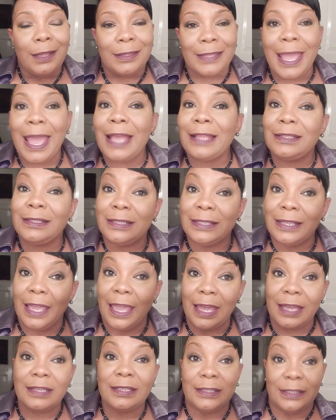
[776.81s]
That's an
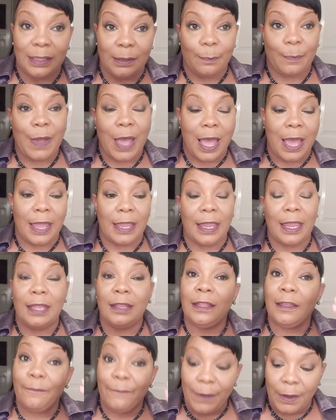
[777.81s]
excellent buy,
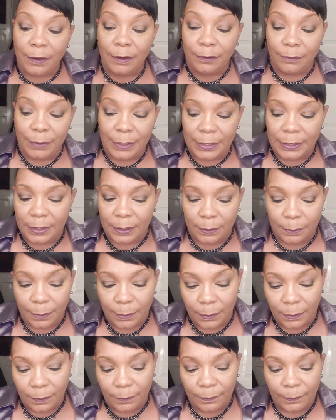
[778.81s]
and they're very
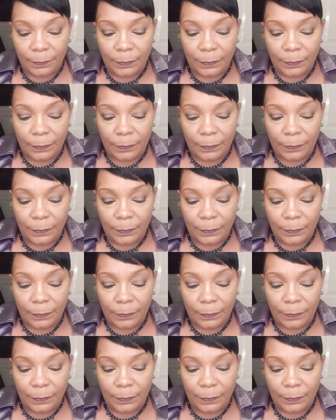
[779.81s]
reasonable.